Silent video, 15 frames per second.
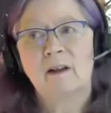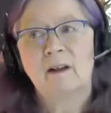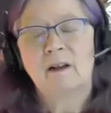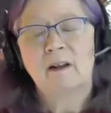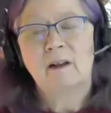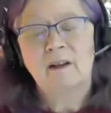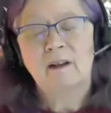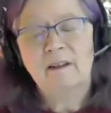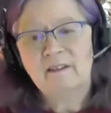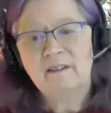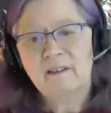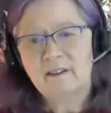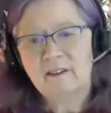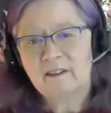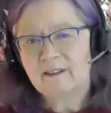
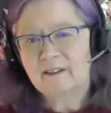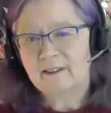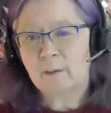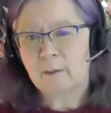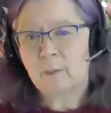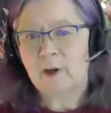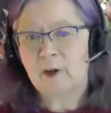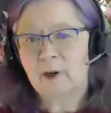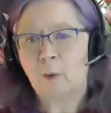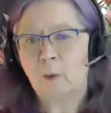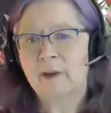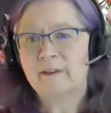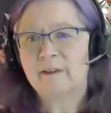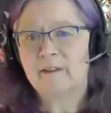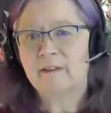to someone
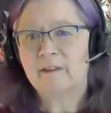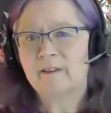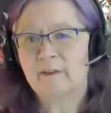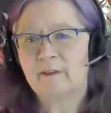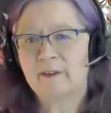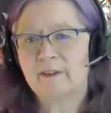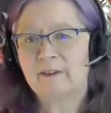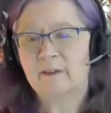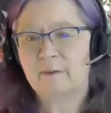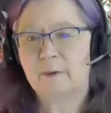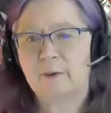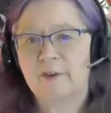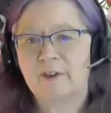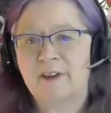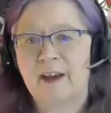always as if it's the
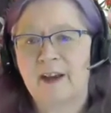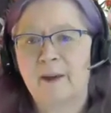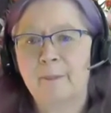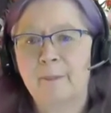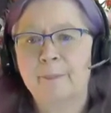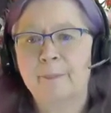first time.